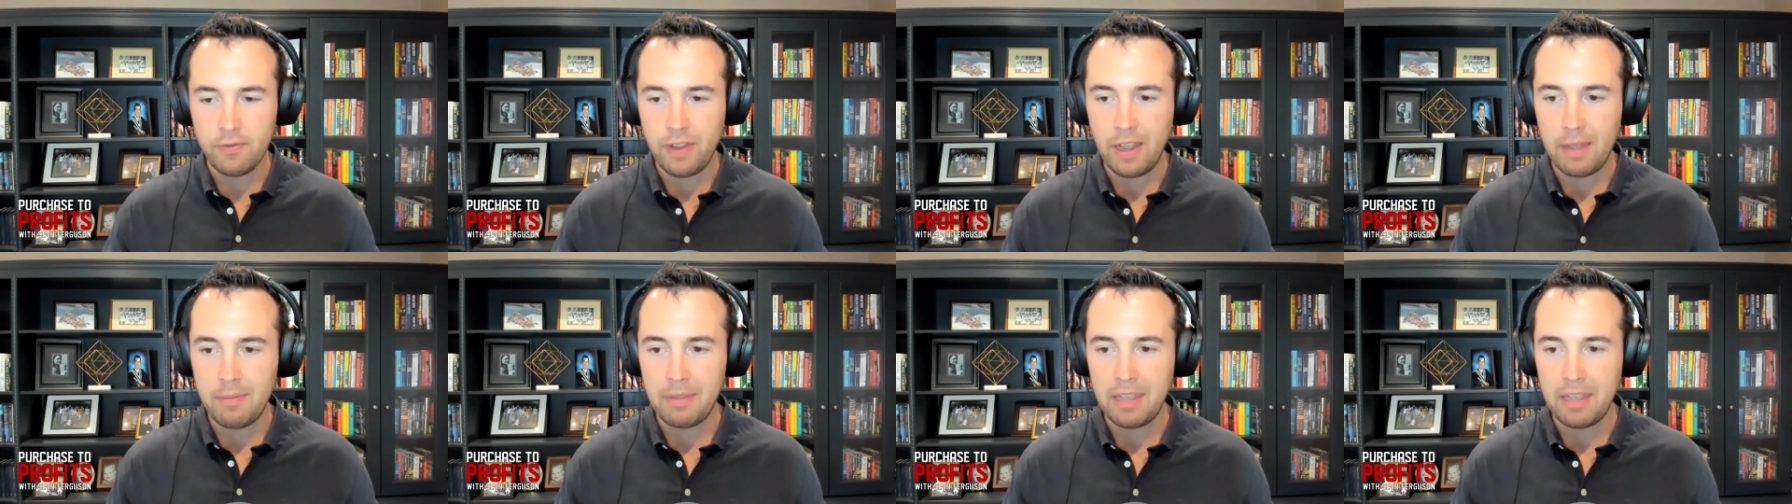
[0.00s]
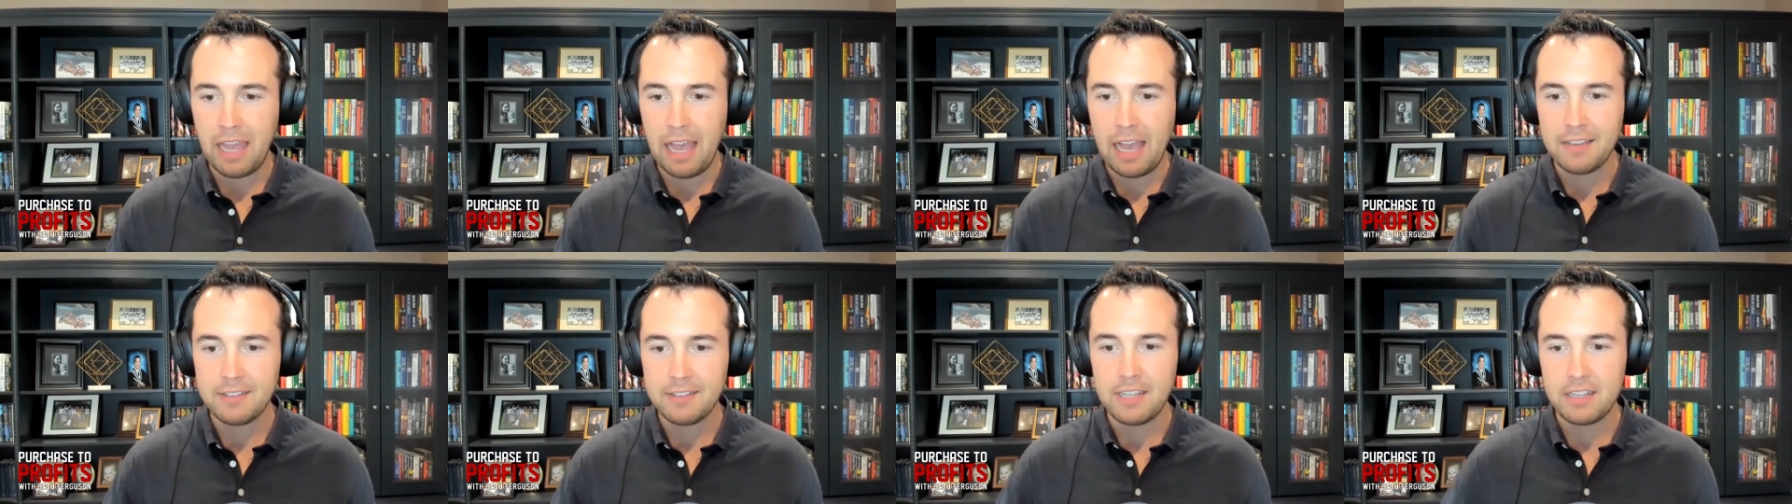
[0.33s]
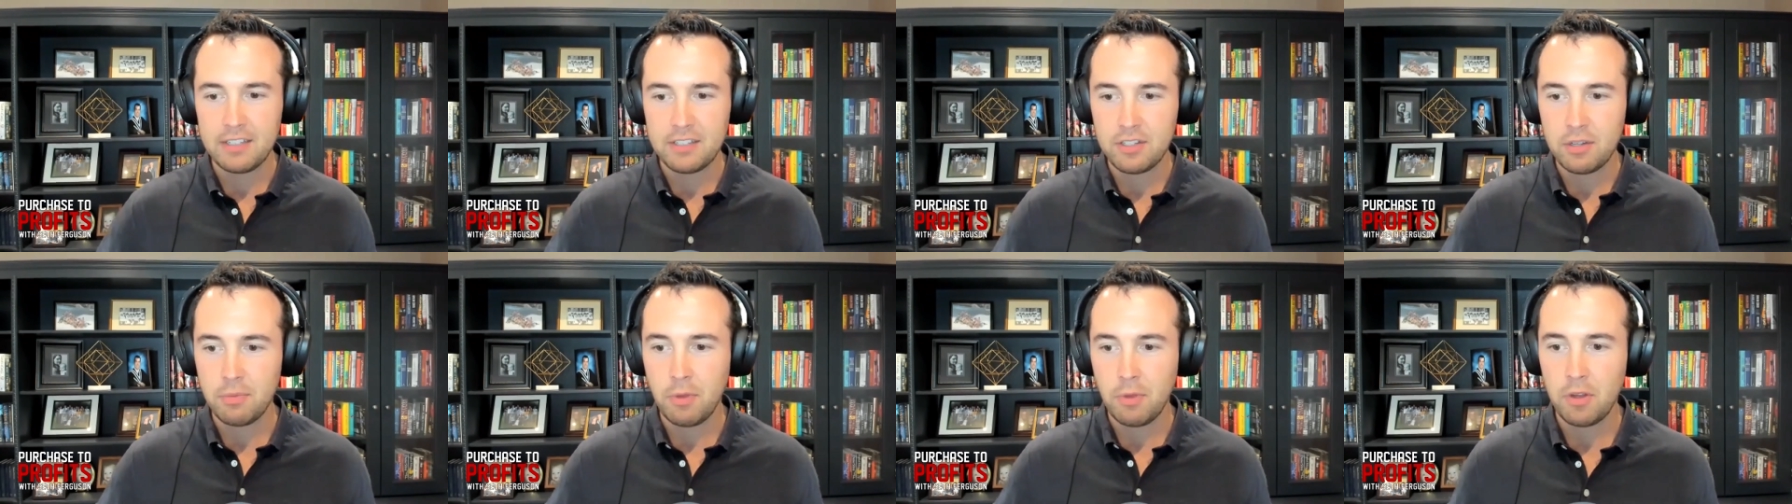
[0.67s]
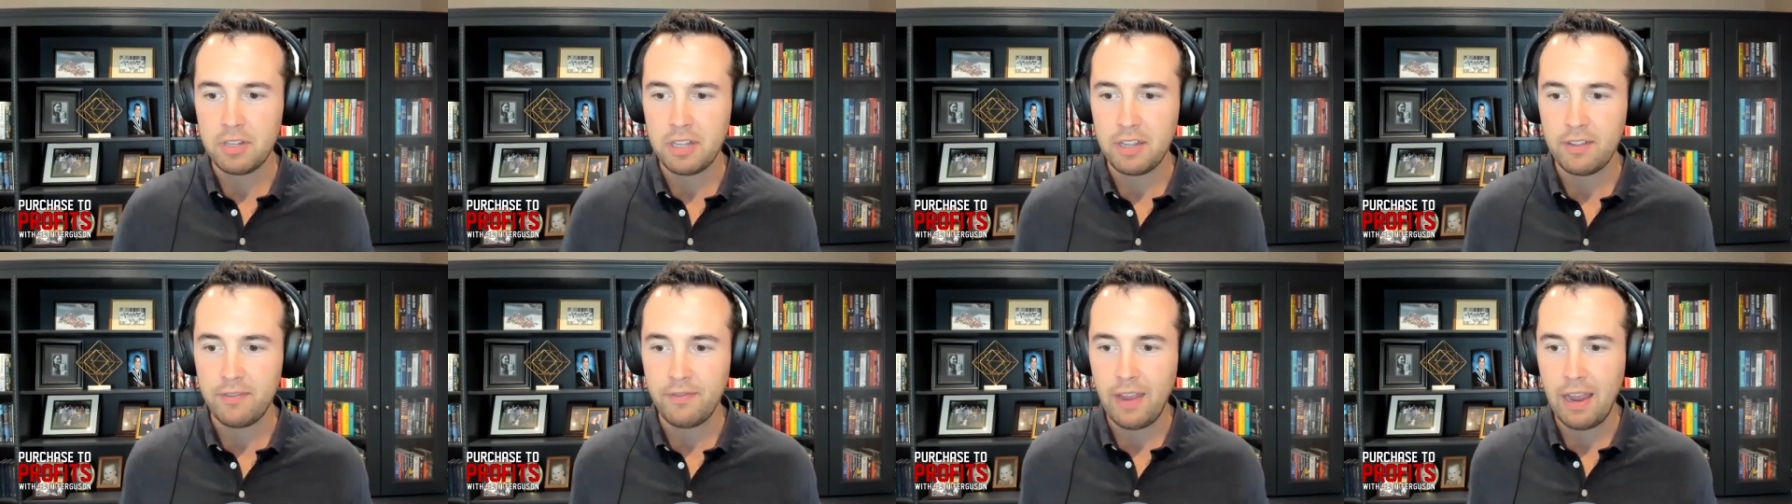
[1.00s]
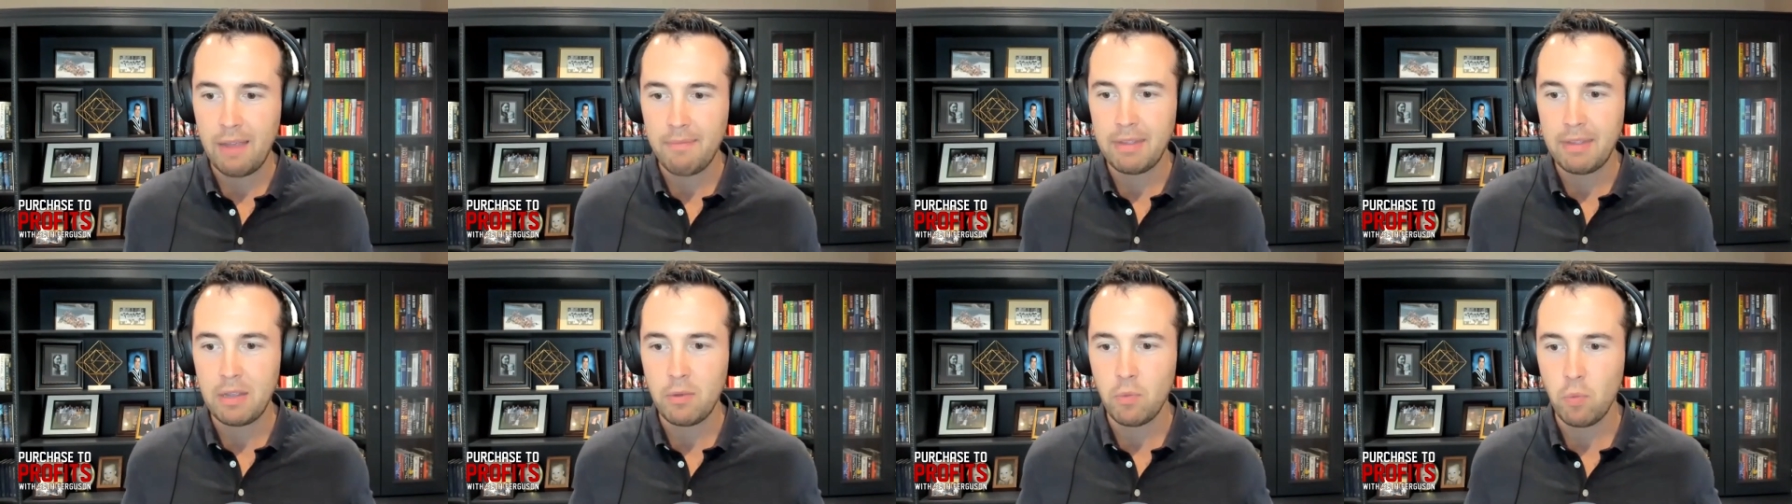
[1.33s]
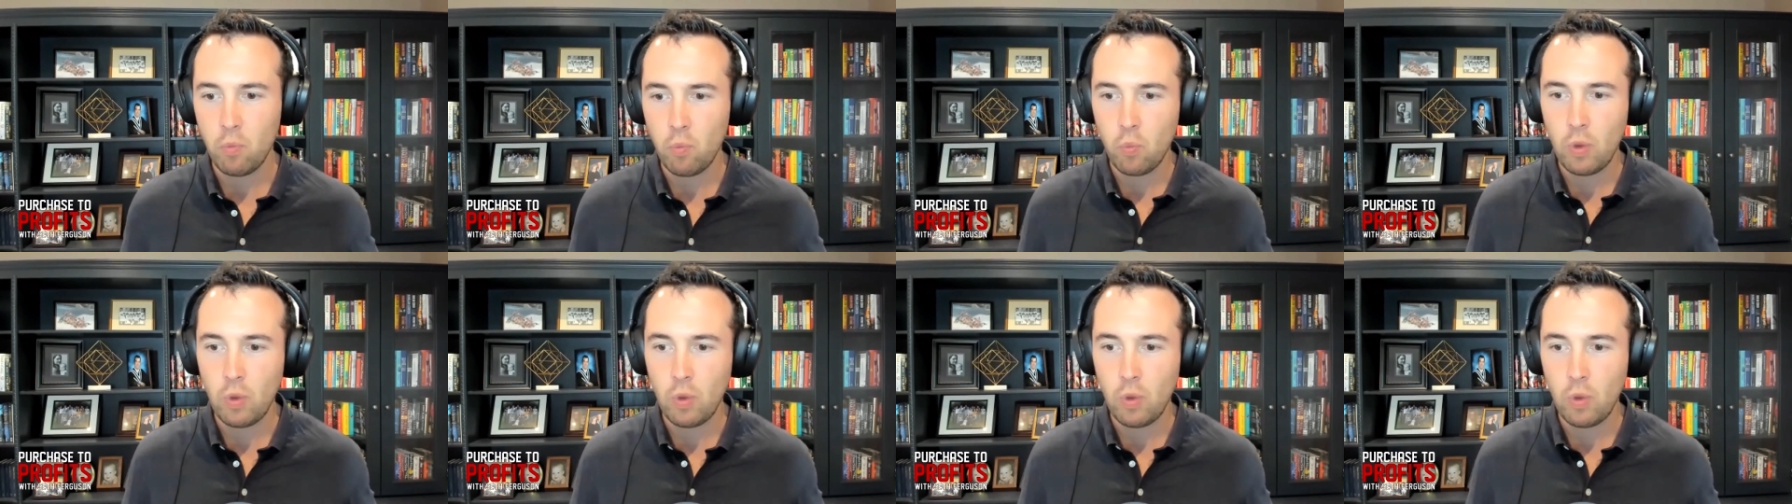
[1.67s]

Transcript: family assets to multifamily,